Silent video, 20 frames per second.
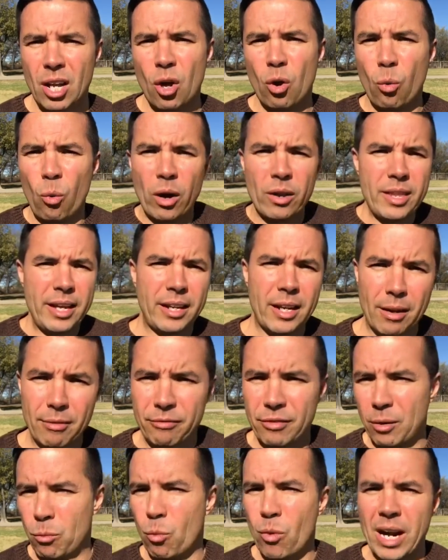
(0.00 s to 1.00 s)
where they come
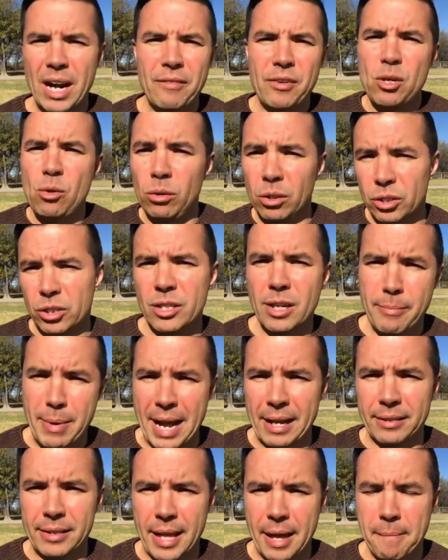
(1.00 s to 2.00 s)
from, whatever you learned
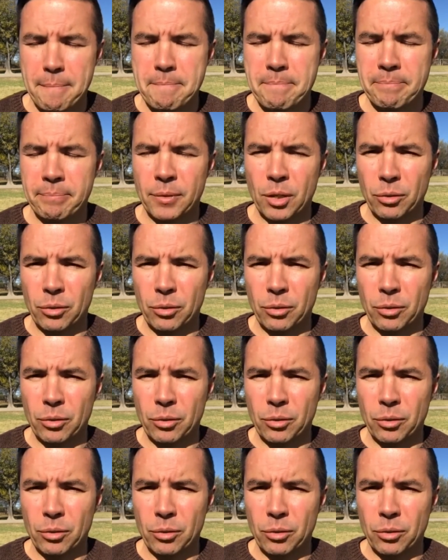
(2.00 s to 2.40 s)
about them.